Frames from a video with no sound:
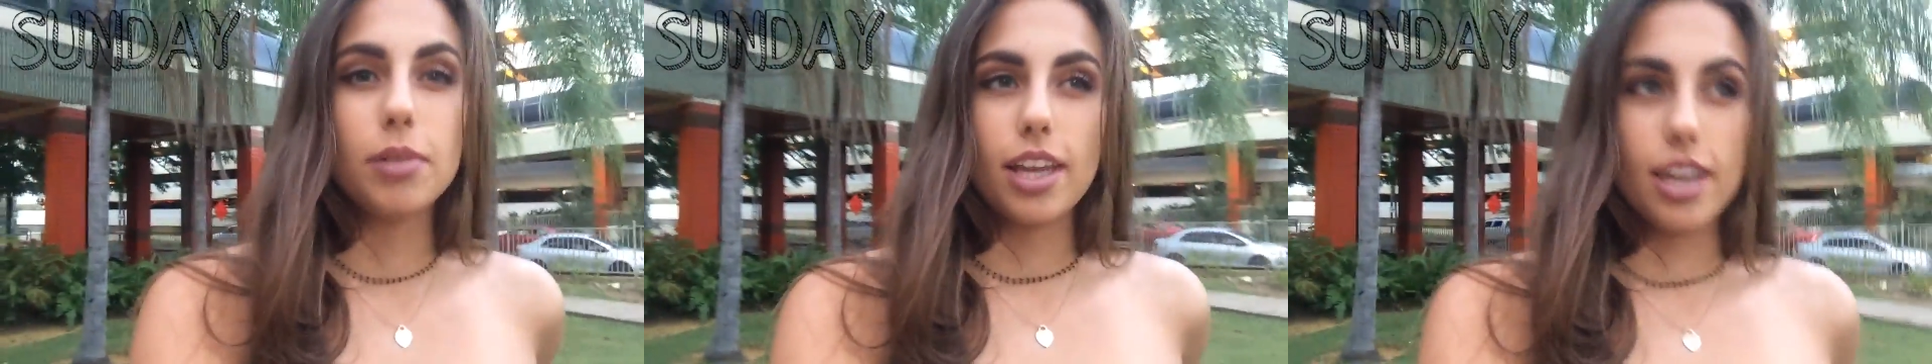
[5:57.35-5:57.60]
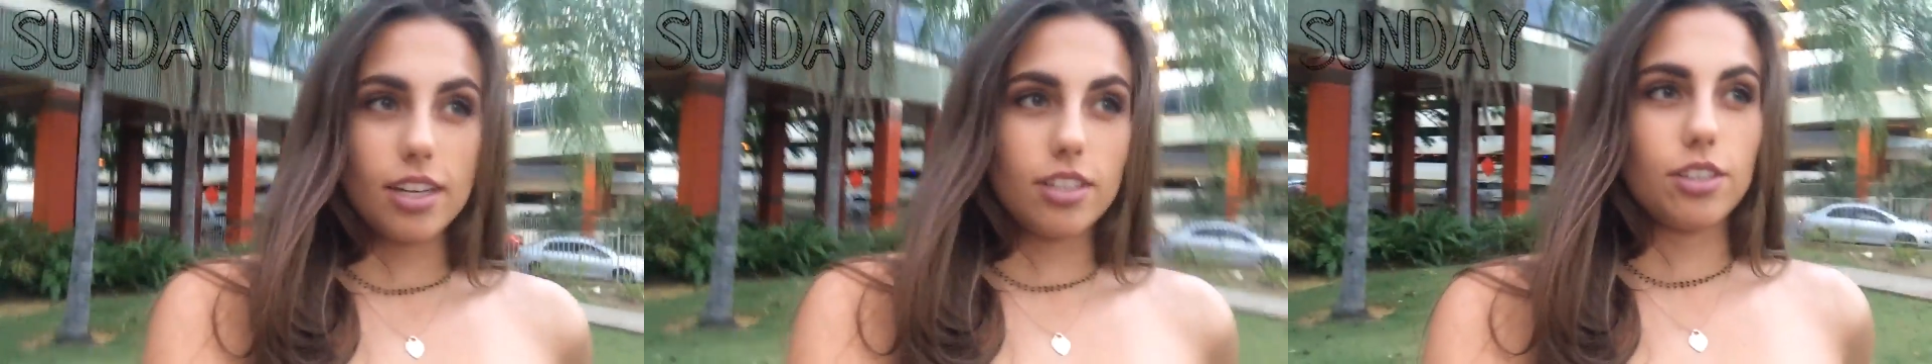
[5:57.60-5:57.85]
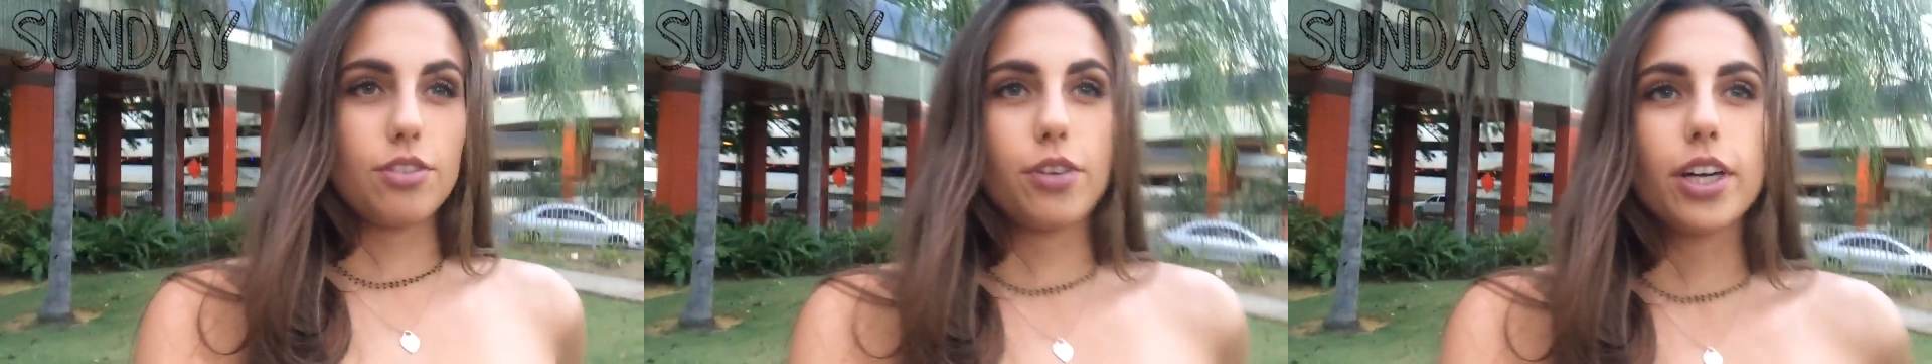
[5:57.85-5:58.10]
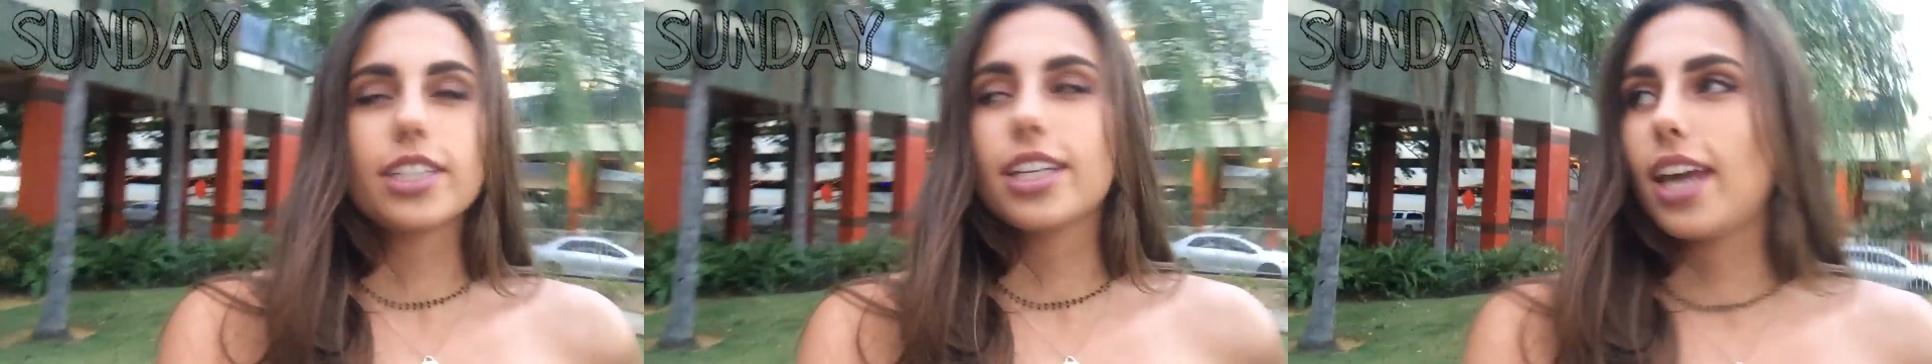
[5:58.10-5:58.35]
plans
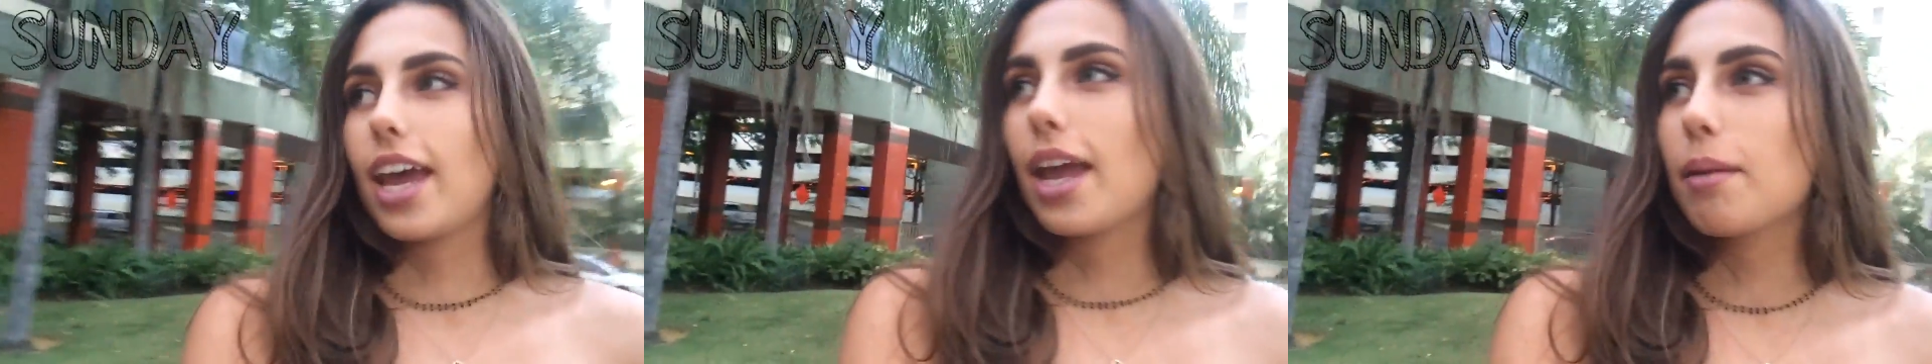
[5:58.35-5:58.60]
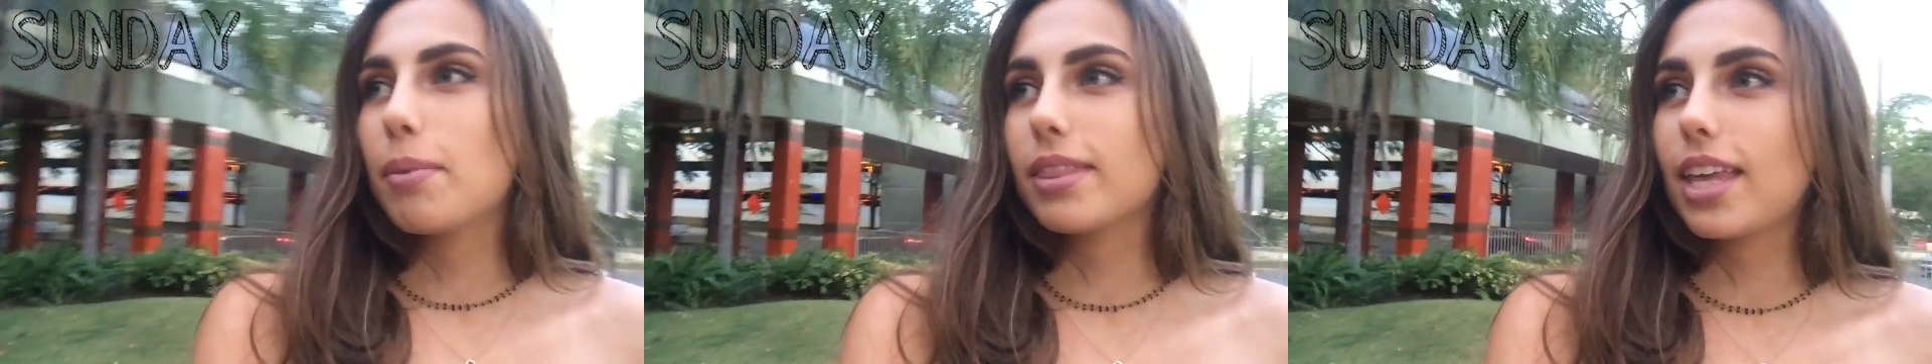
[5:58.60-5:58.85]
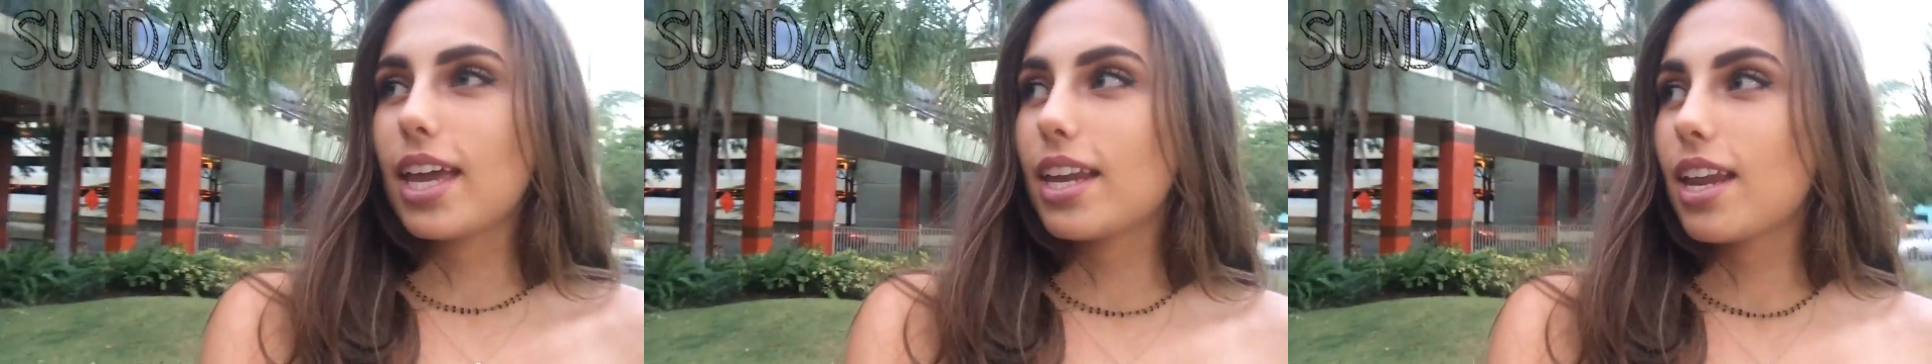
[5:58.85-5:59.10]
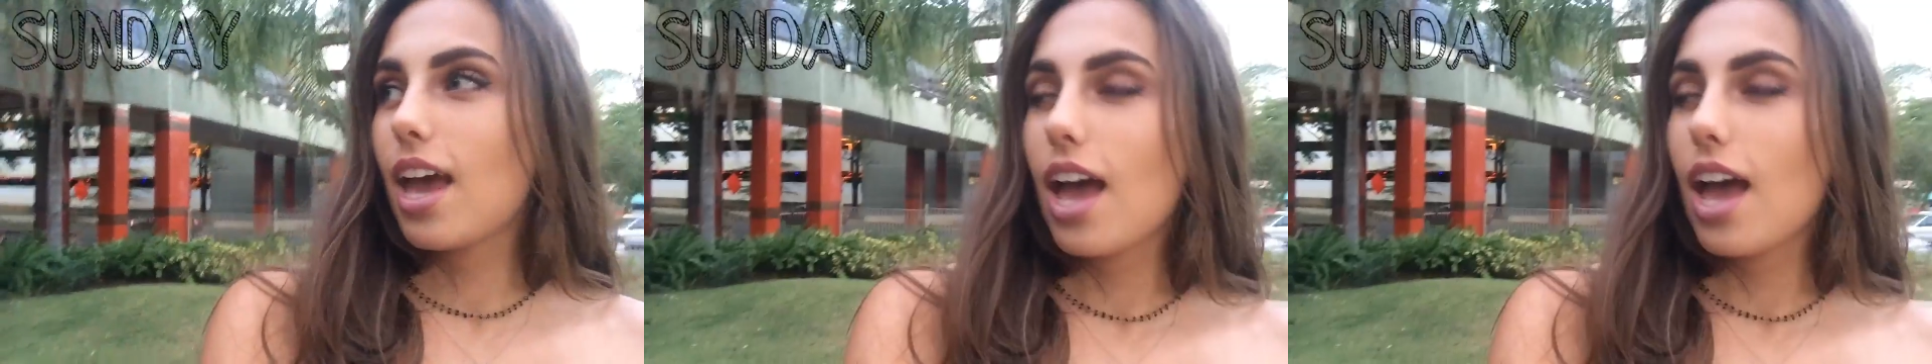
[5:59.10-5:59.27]
for today, but then